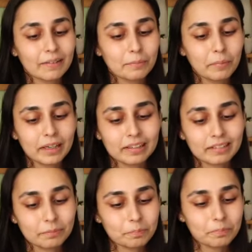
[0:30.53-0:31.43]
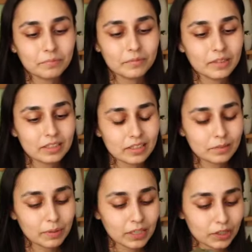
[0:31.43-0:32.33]
but this
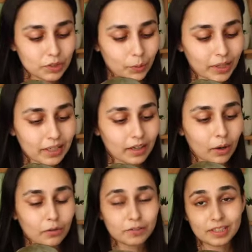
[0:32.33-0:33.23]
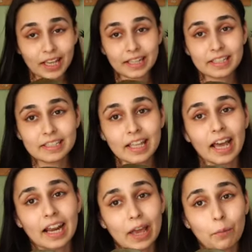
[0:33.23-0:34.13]
has been showing a lot of signs,
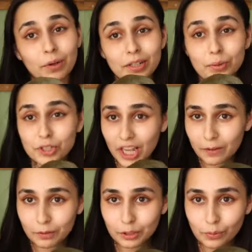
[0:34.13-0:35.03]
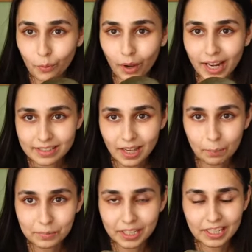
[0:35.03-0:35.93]
and I wanted to share with you all as an
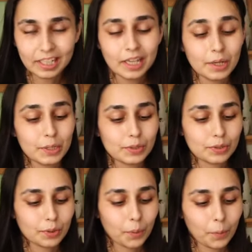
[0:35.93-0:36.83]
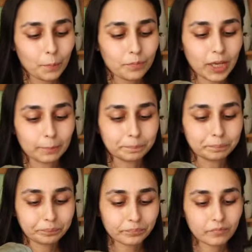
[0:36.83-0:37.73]
update. So yeah,
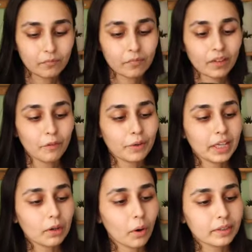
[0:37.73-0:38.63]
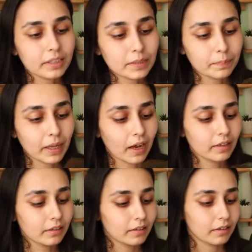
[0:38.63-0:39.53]
when I got this
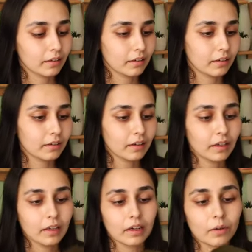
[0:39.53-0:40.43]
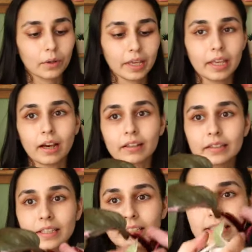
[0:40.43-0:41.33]
plant, okay, yeah,
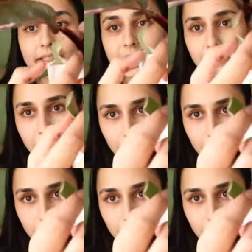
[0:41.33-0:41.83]
this leaf